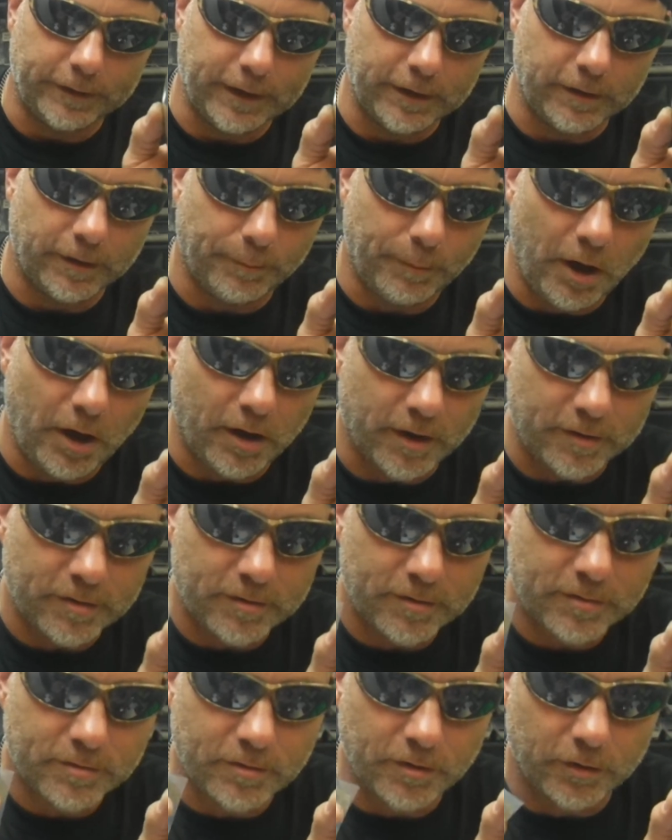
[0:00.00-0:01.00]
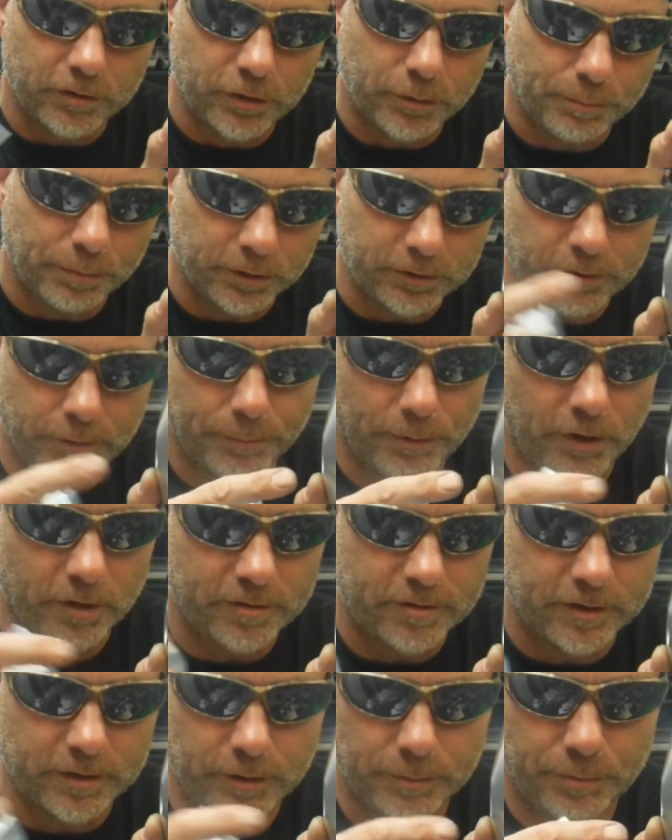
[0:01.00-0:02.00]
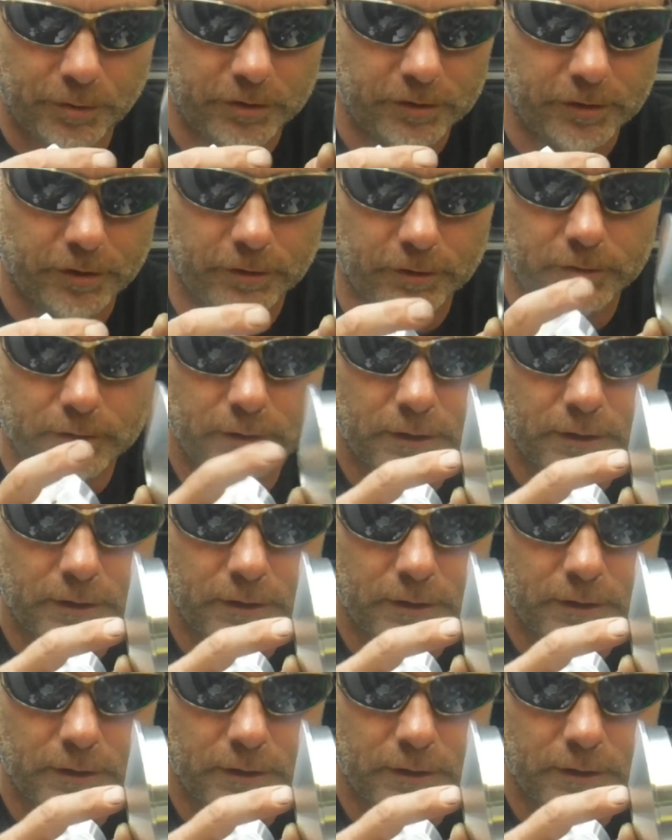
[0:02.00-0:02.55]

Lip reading: end of the boss. So you put your boss in, you put your